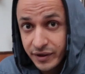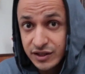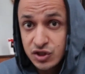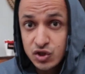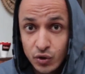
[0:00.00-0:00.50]
or
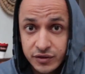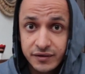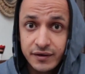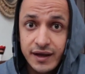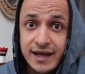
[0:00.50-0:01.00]
get
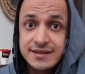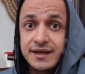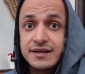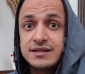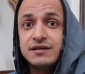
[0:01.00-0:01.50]
shorter as
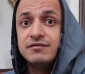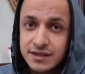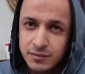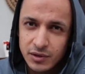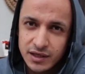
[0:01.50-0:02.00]
they receive
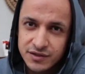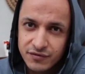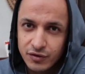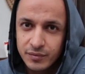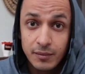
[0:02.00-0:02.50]
stimulus
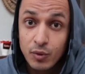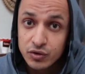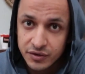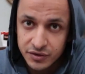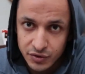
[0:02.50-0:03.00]
from a
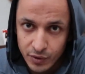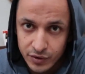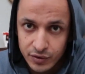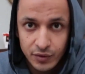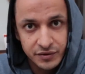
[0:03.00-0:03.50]
motor
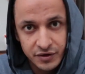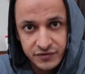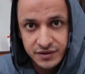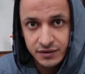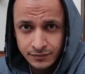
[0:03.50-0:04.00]
neuron or
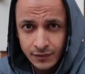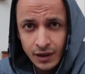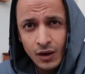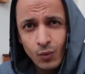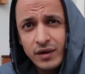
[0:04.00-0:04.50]
nerve cell.
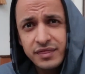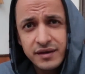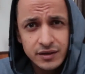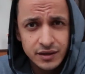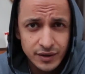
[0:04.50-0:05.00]
One
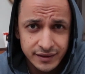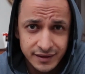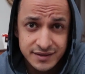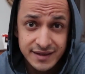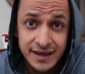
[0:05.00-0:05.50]
thing you need to
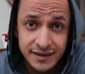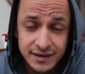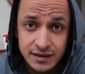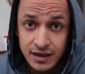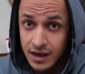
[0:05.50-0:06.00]
understand
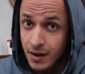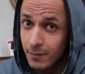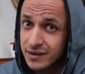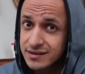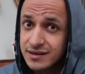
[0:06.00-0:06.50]
is,
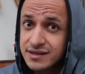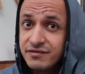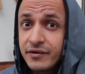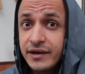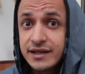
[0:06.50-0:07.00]
muscle is a
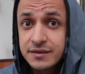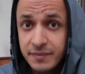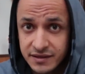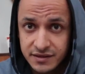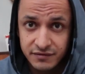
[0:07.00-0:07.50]
very
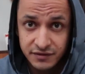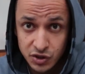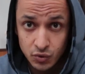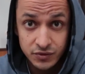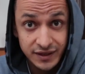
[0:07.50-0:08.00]
expensive
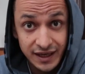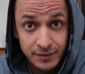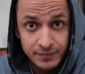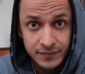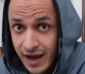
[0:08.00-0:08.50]
tissue to
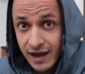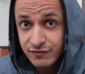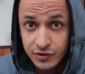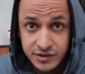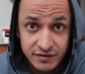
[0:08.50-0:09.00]
keep, and
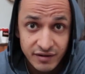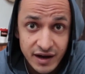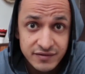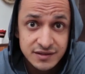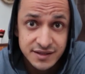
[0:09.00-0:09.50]
for your
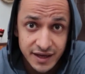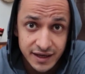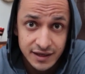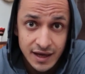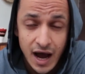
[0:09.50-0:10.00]
survival's
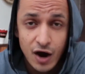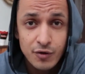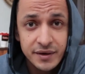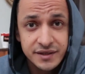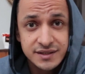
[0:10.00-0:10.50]
sake, our
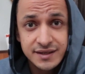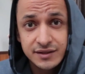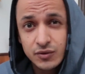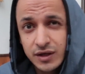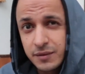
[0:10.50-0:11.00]
bodies
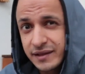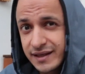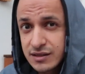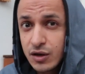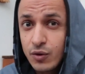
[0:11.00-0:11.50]
tend to keep it
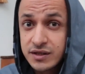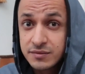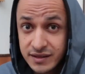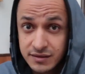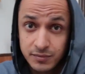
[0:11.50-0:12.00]
as low as
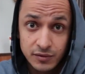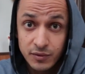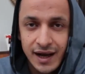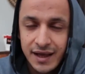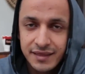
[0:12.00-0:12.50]
possible,
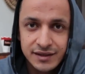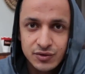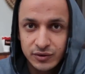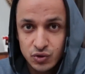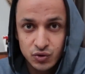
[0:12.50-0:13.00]
and they
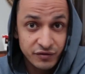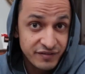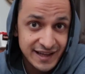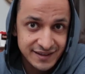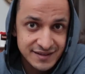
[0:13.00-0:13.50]
try to store
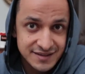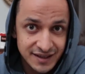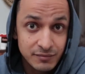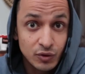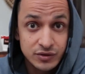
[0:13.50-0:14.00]
fat
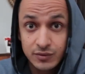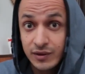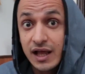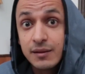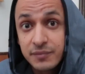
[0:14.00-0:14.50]
instead because it
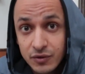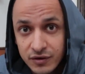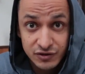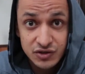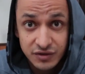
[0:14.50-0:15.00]
will help you
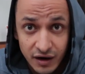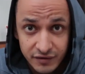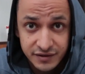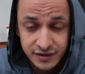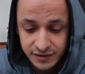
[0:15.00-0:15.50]
if you're
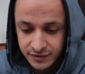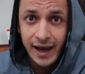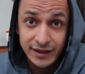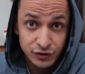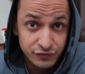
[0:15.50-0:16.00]
starved.
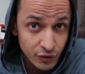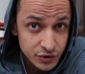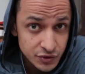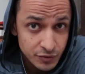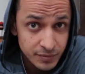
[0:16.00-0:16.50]
And to
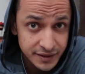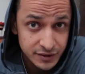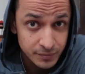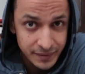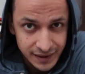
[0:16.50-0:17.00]
force your body
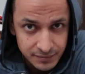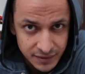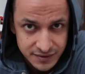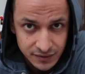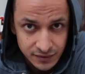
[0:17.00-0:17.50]
to build
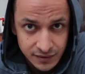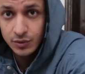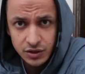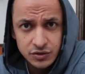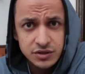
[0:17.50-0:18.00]
muscle, you
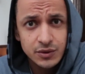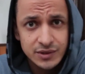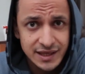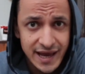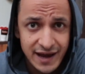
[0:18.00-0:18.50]
will
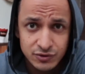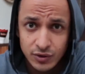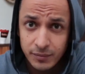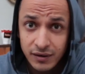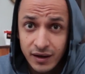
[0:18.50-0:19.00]
continuously have
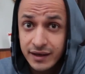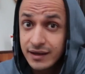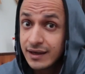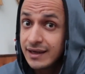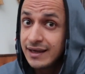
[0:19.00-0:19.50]
to
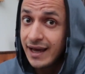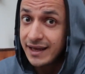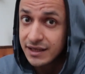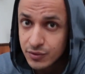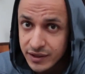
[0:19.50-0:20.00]
apply
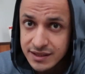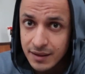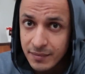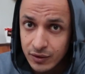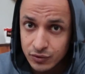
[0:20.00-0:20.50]
an increased
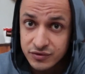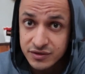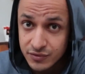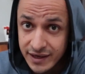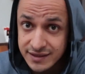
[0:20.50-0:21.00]
amount of
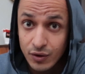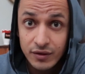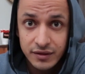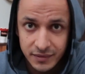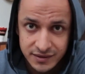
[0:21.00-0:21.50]
stress
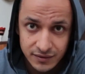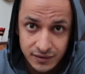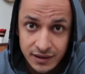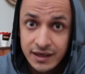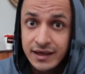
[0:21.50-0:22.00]
on the muscle
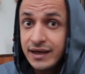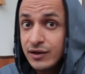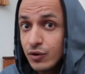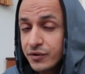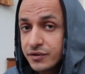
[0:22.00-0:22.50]

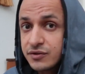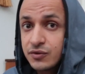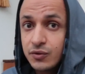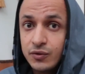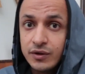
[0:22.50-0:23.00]
in order
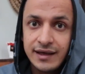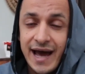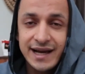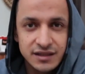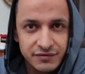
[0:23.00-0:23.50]
to
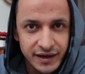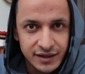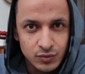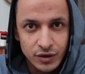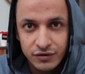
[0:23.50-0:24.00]

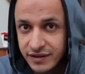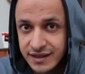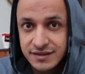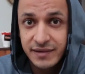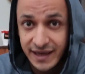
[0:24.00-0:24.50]
activate one of
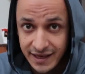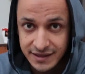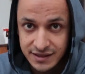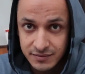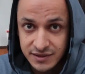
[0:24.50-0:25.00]
these
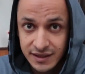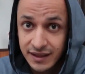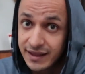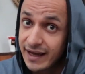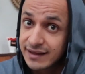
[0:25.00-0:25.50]
mechanisms
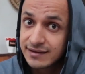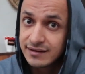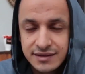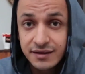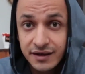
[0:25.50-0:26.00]
that
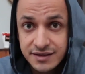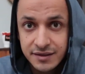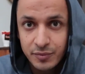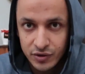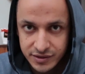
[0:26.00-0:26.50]
starts
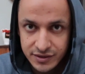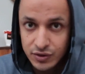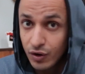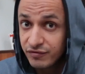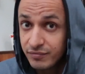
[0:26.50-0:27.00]
the
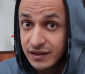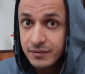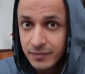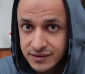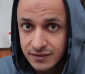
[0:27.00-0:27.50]
process of
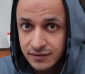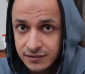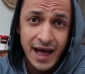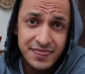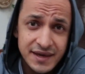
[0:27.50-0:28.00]
building muscle.
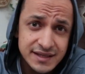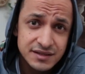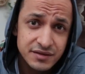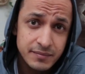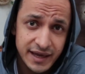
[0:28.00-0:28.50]
And these
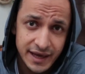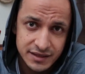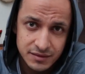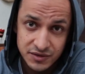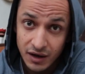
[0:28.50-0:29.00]
three
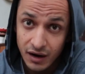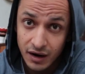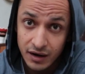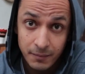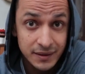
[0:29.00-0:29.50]
mechanisms
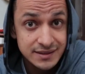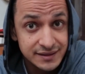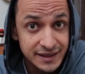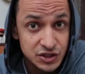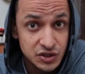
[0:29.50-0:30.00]
are muscle
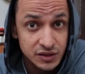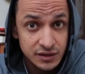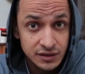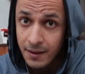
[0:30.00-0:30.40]
tension,